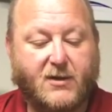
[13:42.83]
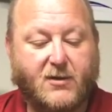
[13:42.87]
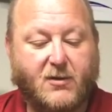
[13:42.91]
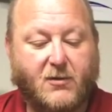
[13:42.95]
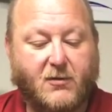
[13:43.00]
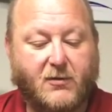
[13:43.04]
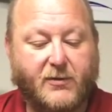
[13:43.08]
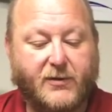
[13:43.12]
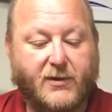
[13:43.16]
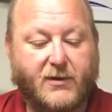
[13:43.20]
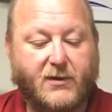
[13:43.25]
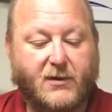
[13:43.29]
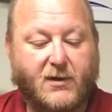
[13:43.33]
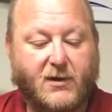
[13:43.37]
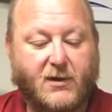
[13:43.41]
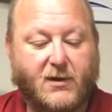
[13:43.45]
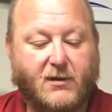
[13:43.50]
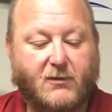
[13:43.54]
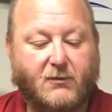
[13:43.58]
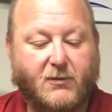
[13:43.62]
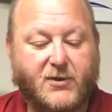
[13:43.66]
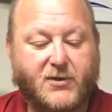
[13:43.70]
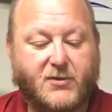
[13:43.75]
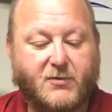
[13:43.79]
to Colt,
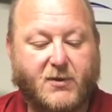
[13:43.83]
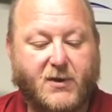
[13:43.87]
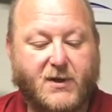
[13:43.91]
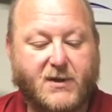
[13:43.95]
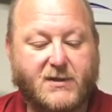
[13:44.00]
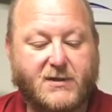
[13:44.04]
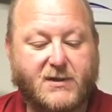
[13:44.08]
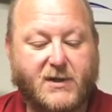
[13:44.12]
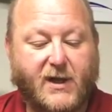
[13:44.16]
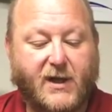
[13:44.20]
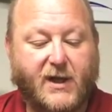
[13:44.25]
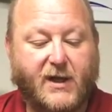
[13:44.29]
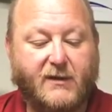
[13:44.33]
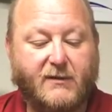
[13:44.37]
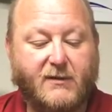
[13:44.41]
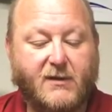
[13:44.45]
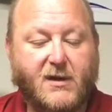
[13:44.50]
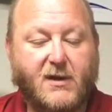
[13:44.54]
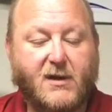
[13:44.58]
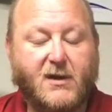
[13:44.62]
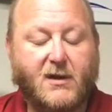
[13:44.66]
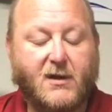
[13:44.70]
which was a